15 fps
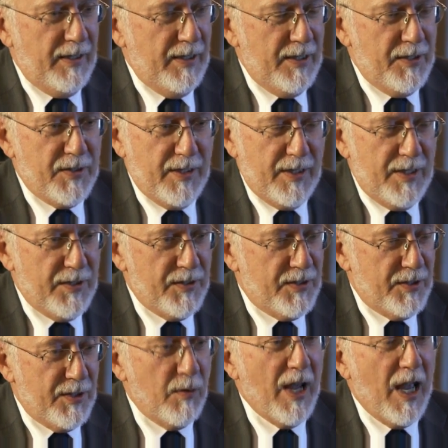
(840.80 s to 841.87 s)
is
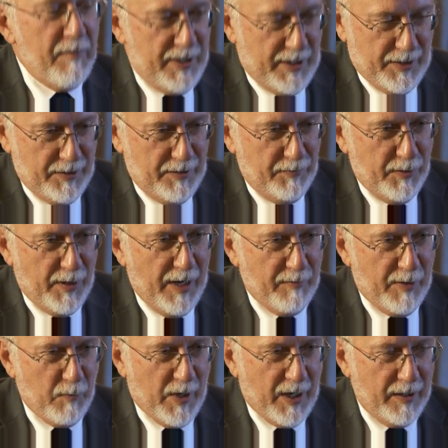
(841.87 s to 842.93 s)
so evident for
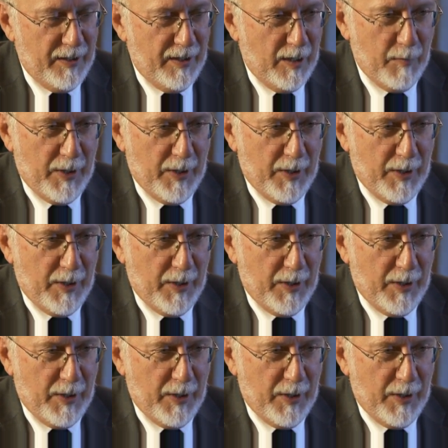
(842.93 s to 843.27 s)
everyone. I